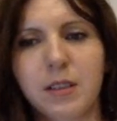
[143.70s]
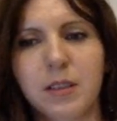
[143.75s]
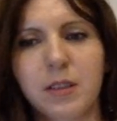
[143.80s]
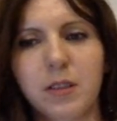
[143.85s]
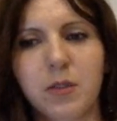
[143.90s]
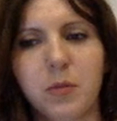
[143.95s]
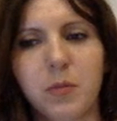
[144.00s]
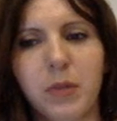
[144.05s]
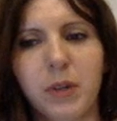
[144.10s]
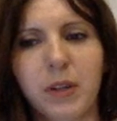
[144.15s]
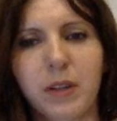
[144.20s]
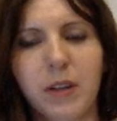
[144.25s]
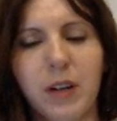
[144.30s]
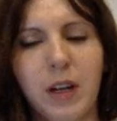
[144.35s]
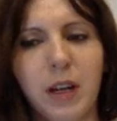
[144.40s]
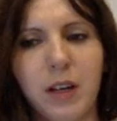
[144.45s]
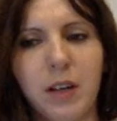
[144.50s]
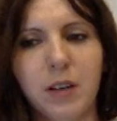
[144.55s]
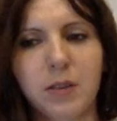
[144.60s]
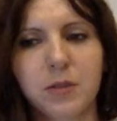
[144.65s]
your
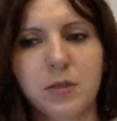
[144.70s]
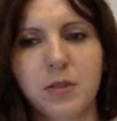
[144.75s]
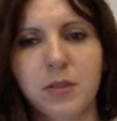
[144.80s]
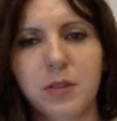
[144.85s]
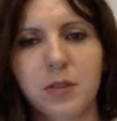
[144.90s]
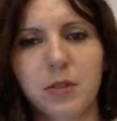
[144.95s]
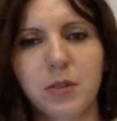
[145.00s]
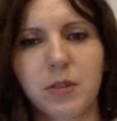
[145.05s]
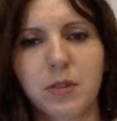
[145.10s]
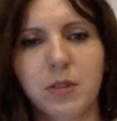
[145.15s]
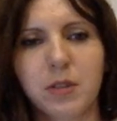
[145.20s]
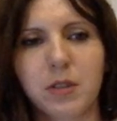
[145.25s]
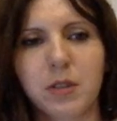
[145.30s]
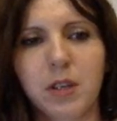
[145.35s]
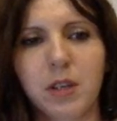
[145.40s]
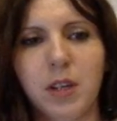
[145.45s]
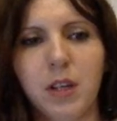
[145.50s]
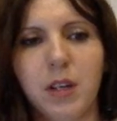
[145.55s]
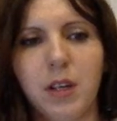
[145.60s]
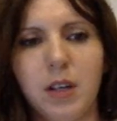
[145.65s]
background, or
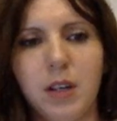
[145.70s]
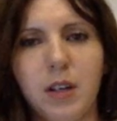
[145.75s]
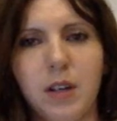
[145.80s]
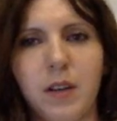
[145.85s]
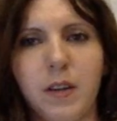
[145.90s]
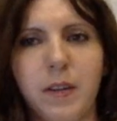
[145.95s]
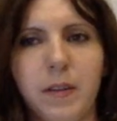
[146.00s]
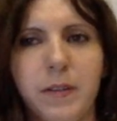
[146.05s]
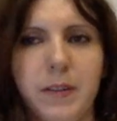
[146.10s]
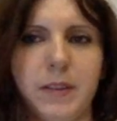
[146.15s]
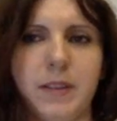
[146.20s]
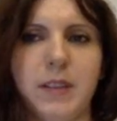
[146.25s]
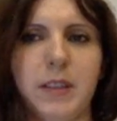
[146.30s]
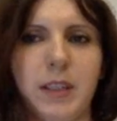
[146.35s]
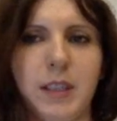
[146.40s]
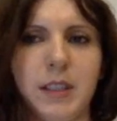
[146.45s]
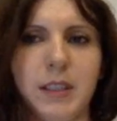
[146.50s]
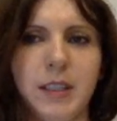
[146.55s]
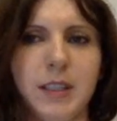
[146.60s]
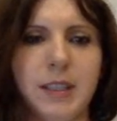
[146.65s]
if is
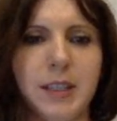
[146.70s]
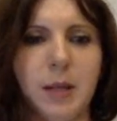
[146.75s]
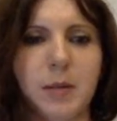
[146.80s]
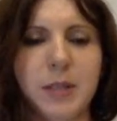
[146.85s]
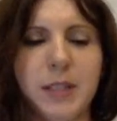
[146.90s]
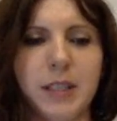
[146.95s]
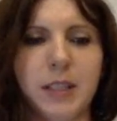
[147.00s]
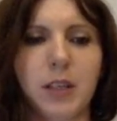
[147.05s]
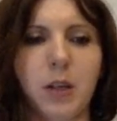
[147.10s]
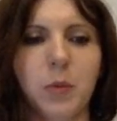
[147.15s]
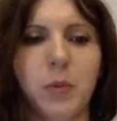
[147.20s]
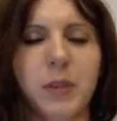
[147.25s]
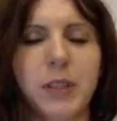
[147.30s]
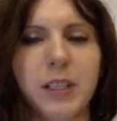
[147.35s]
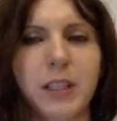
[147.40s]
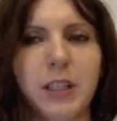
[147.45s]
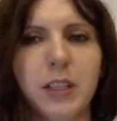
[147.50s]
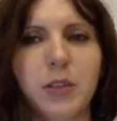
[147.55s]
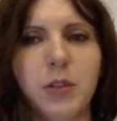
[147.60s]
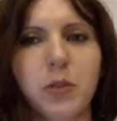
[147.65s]
it something
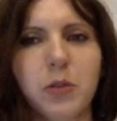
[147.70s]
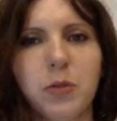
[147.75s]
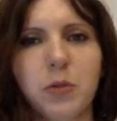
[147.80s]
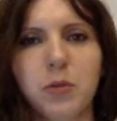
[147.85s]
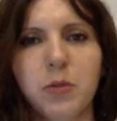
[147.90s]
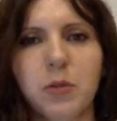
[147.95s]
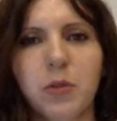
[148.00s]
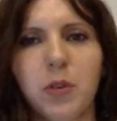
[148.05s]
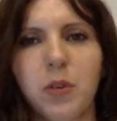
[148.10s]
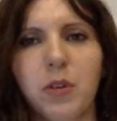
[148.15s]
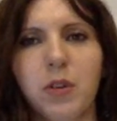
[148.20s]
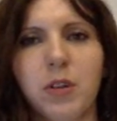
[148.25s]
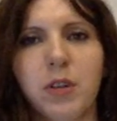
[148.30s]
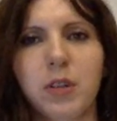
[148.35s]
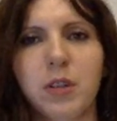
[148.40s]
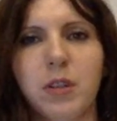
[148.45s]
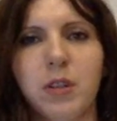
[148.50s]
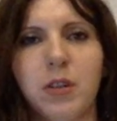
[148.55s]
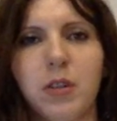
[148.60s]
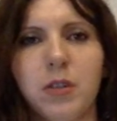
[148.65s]
completely new
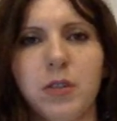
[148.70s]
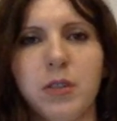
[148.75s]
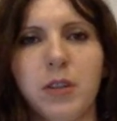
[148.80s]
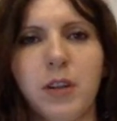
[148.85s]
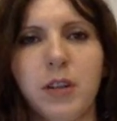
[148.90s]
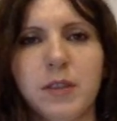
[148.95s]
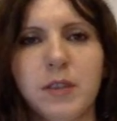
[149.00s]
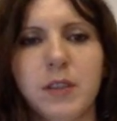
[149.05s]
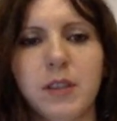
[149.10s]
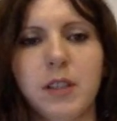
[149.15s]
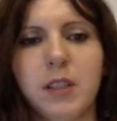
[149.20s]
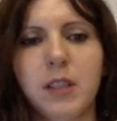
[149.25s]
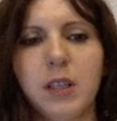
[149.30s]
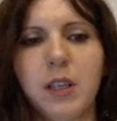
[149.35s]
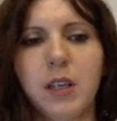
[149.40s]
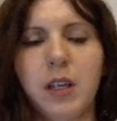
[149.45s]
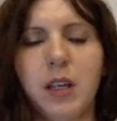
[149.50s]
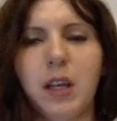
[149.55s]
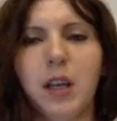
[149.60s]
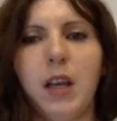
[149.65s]
or not?
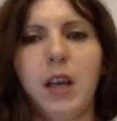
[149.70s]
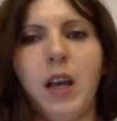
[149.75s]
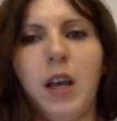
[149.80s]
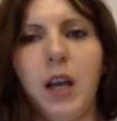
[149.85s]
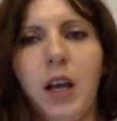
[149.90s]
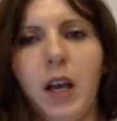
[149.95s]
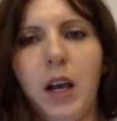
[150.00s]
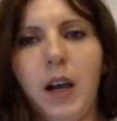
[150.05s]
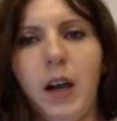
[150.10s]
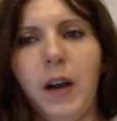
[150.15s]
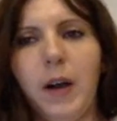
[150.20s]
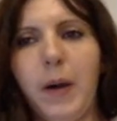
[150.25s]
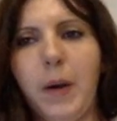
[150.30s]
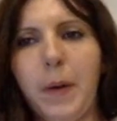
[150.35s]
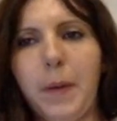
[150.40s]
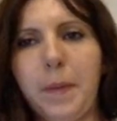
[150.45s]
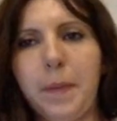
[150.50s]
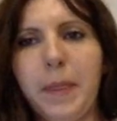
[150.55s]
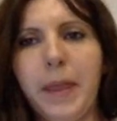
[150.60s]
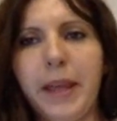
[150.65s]

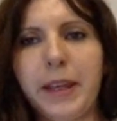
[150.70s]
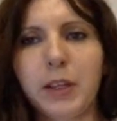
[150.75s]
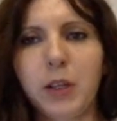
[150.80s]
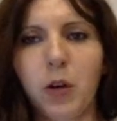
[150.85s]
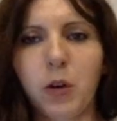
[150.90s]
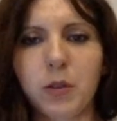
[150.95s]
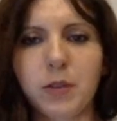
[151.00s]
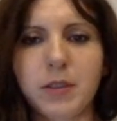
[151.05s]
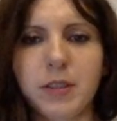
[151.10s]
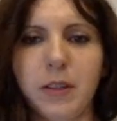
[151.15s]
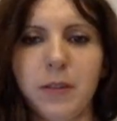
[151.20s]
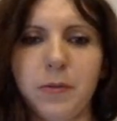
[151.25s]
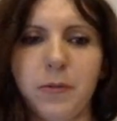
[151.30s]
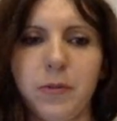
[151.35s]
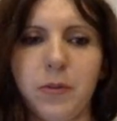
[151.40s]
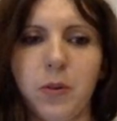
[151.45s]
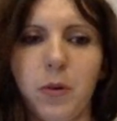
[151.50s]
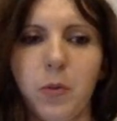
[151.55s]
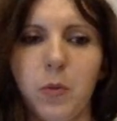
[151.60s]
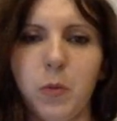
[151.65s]
And also
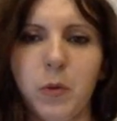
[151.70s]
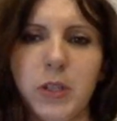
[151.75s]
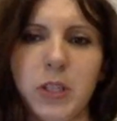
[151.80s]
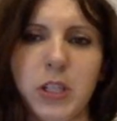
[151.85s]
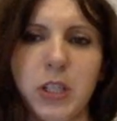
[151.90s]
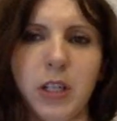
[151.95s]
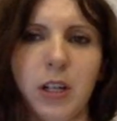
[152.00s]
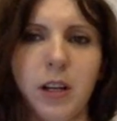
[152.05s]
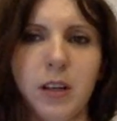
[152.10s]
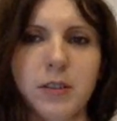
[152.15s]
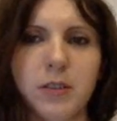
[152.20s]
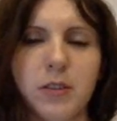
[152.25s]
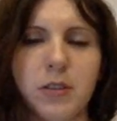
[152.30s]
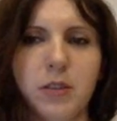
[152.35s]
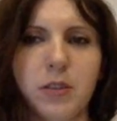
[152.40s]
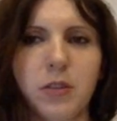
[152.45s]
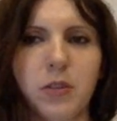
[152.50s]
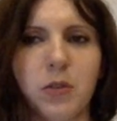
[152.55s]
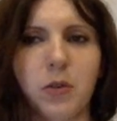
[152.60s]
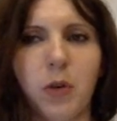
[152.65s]
from which
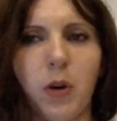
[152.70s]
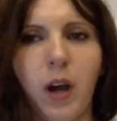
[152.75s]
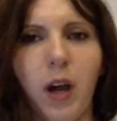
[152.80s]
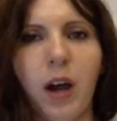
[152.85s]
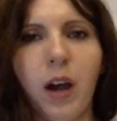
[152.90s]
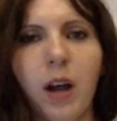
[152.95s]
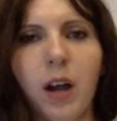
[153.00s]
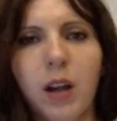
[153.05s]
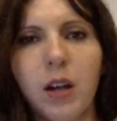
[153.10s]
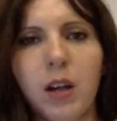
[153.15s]
country you are,